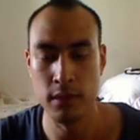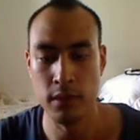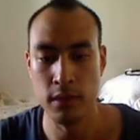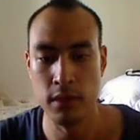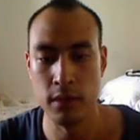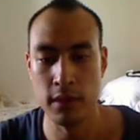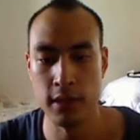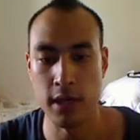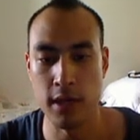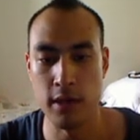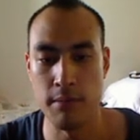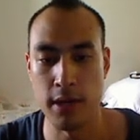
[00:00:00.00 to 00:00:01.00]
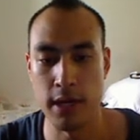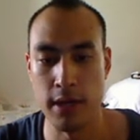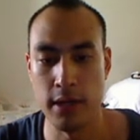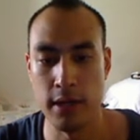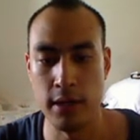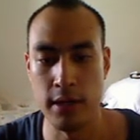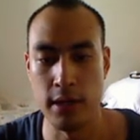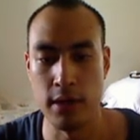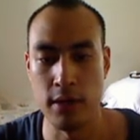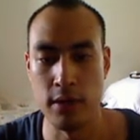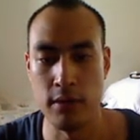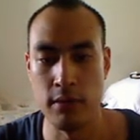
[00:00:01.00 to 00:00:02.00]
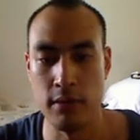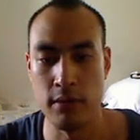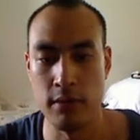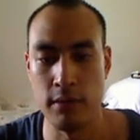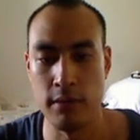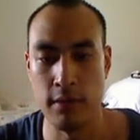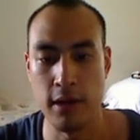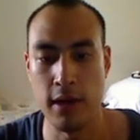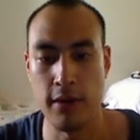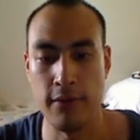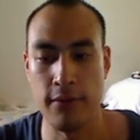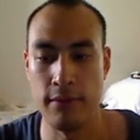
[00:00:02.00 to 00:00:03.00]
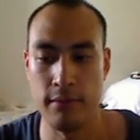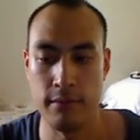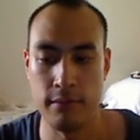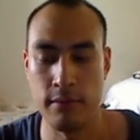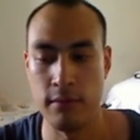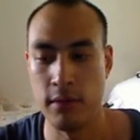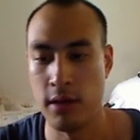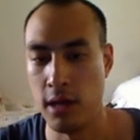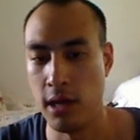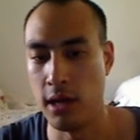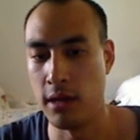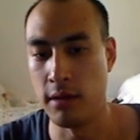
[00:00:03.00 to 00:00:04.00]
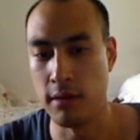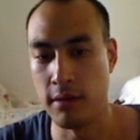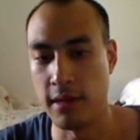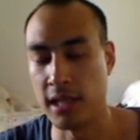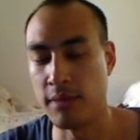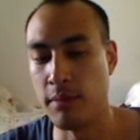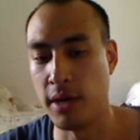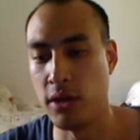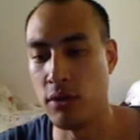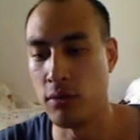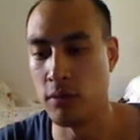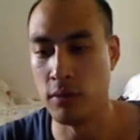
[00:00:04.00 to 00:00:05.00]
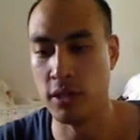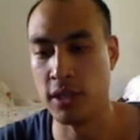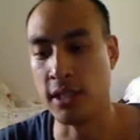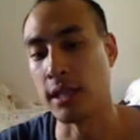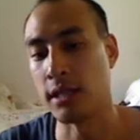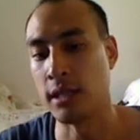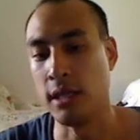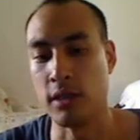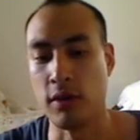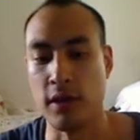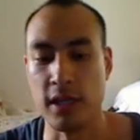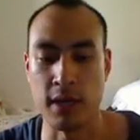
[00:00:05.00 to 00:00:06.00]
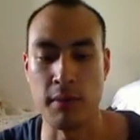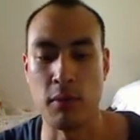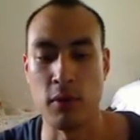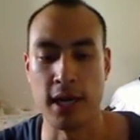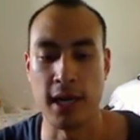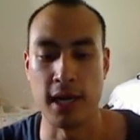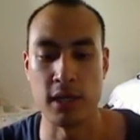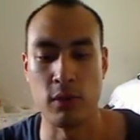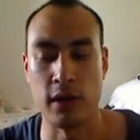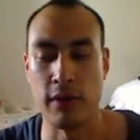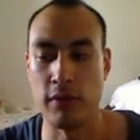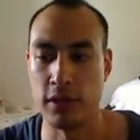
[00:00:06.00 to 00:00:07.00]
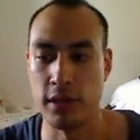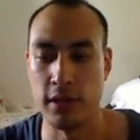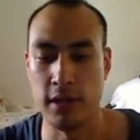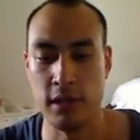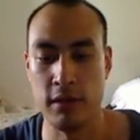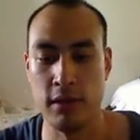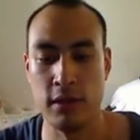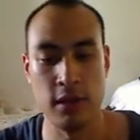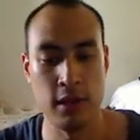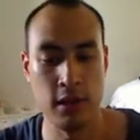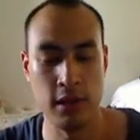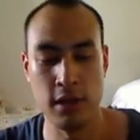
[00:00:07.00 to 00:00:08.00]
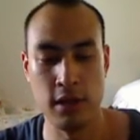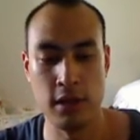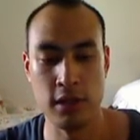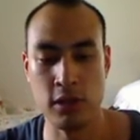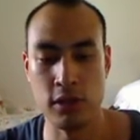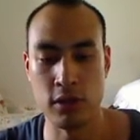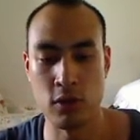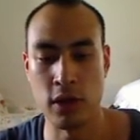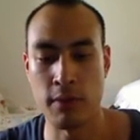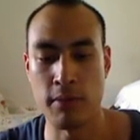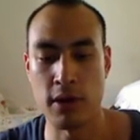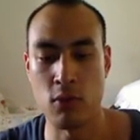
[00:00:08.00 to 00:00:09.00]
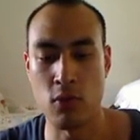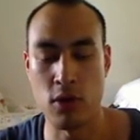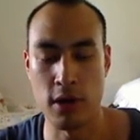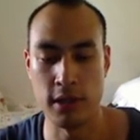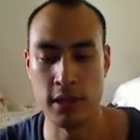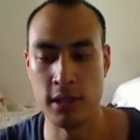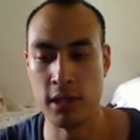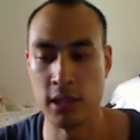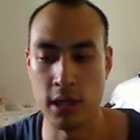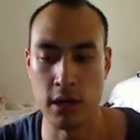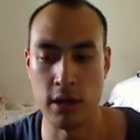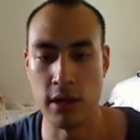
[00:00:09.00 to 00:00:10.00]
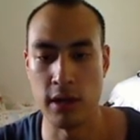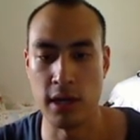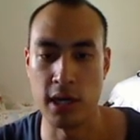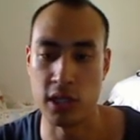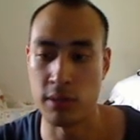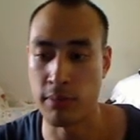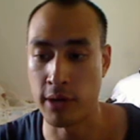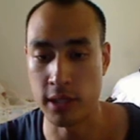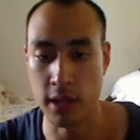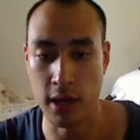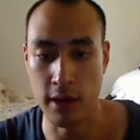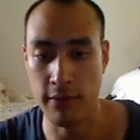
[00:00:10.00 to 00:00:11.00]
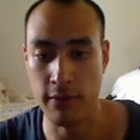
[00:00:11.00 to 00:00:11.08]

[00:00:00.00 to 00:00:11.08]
Let's say I unbind it, now F. And that's my new 6 key, so anytime I want to cast whatever is in this quickbar 1, 6 area, I just press F.